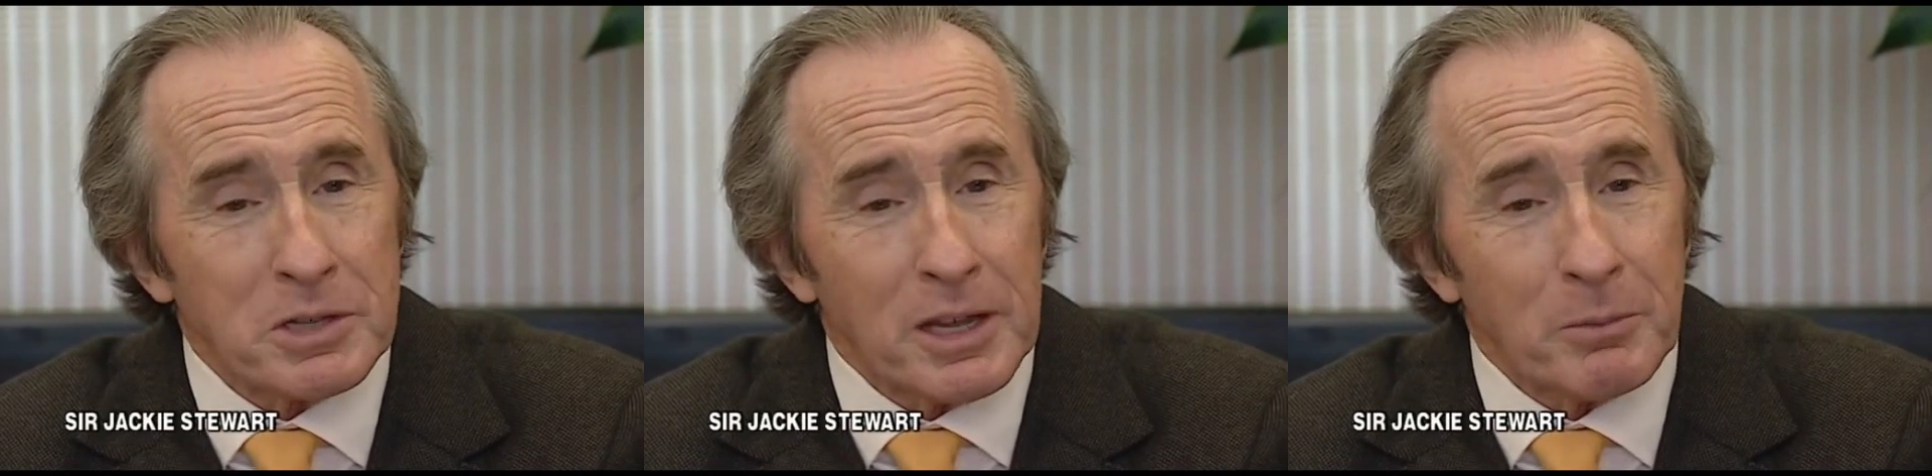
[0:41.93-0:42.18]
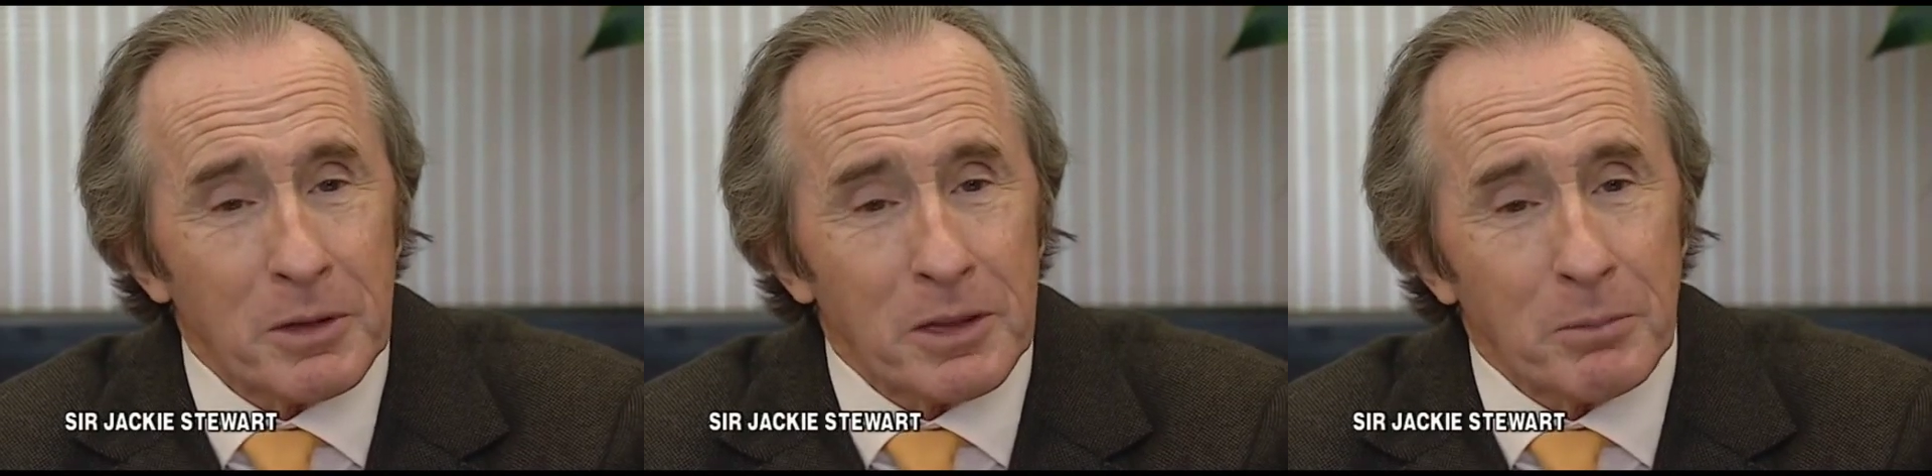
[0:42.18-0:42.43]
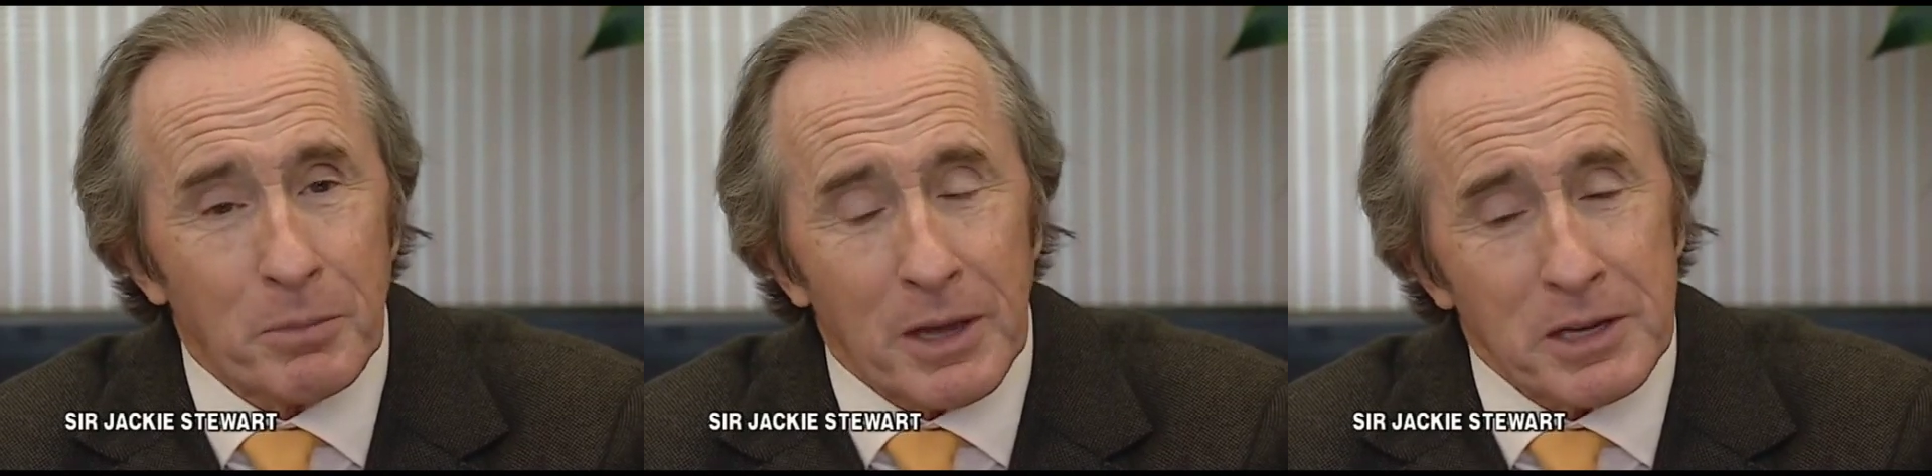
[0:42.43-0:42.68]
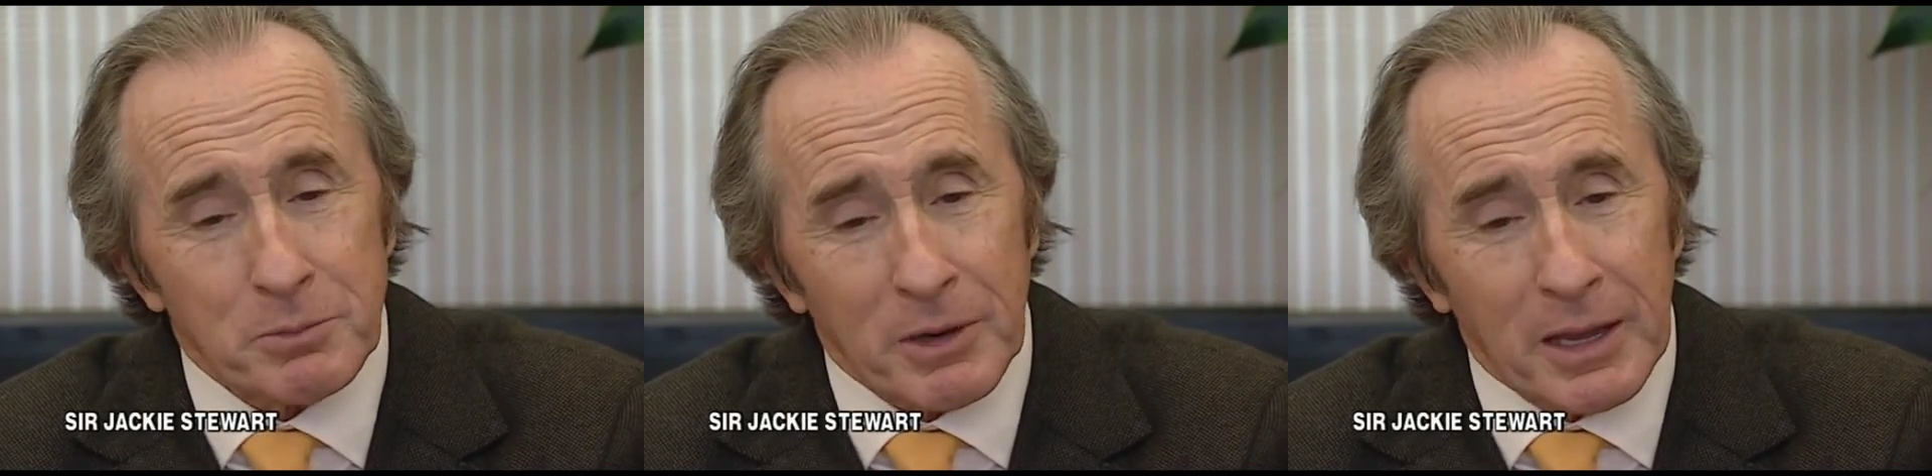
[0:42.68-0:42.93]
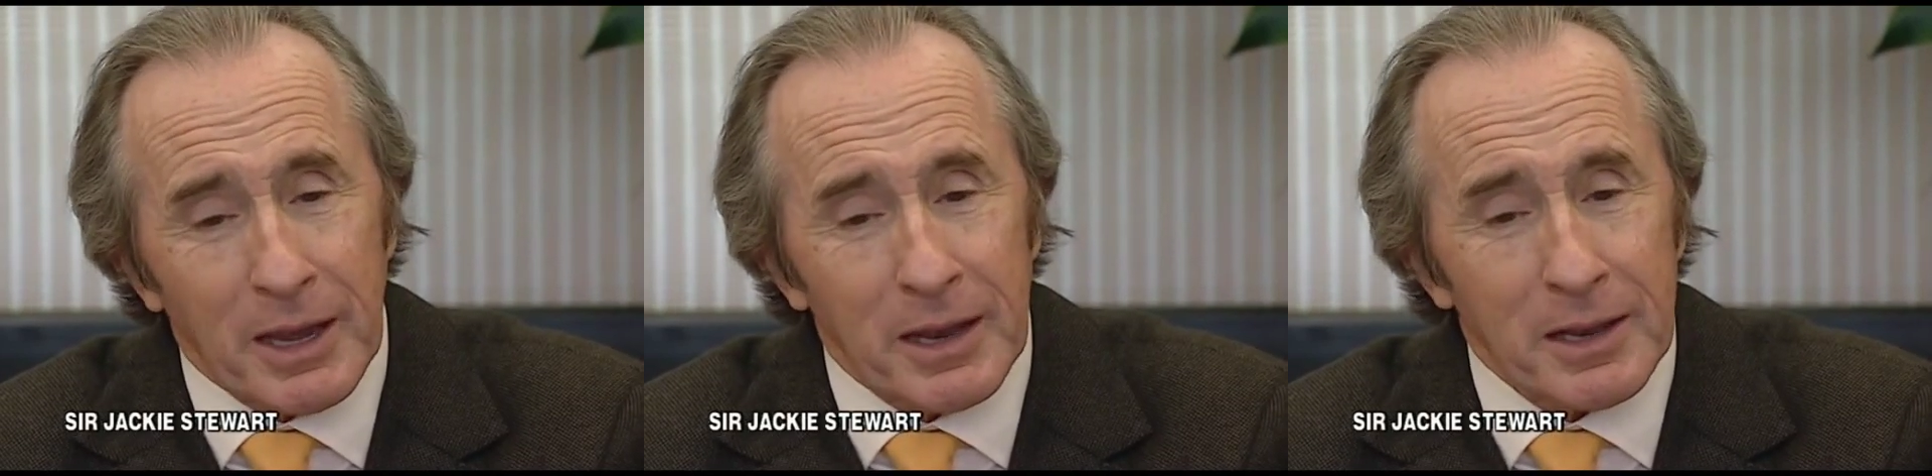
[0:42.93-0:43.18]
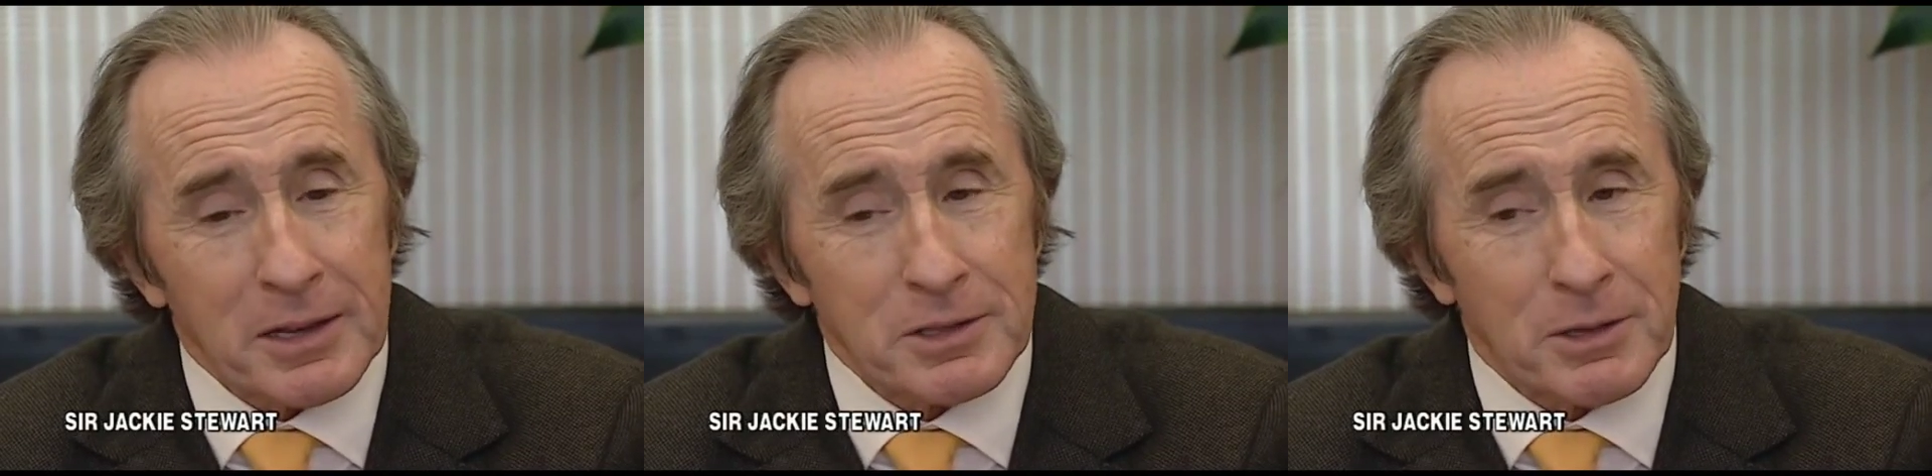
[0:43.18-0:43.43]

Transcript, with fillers: gave me the best mechanics,